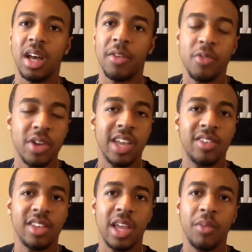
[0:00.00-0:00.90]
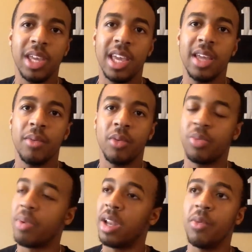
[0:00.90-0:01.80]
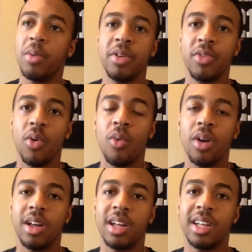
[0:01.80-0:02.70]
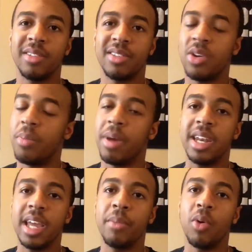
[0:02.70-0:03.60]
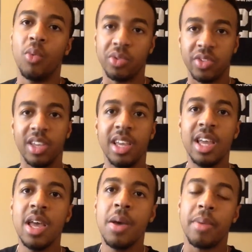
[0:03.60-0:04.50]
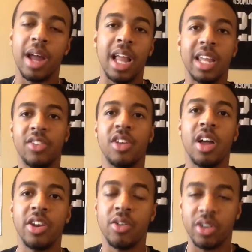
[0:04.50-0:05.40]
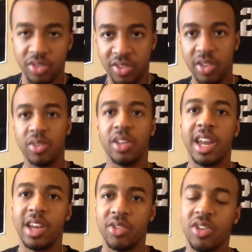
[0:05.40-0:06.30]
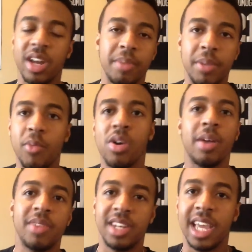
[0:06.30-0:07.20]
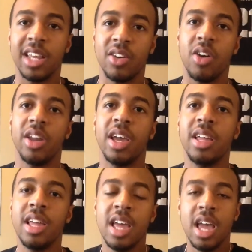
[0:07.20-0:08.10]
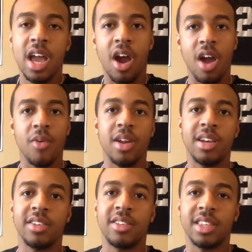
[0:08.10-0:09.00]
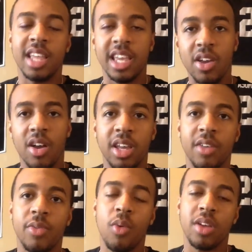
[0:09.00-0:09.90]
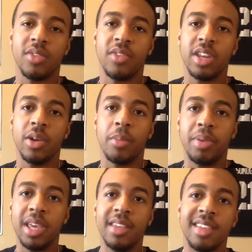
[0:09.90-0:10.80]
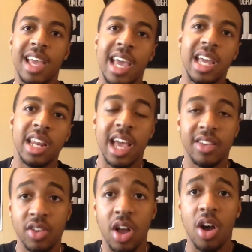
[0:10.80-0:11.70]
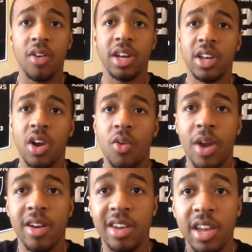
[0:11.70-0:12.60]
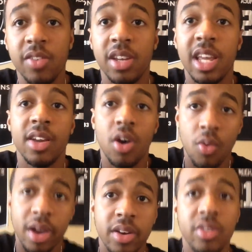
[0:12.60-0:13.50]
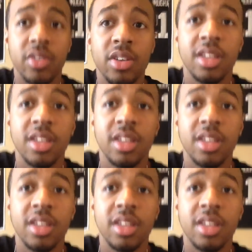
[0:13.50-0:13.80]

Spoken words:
free agent that we get, which probably won't be for till Monday, but we'll see. But I'll let y'all know, and I'll try to be more up to date and all that. All right, Raider Nation, thank y'all again for watching the video. Peace, and as y'all already know, Raider Nation and go Raiders.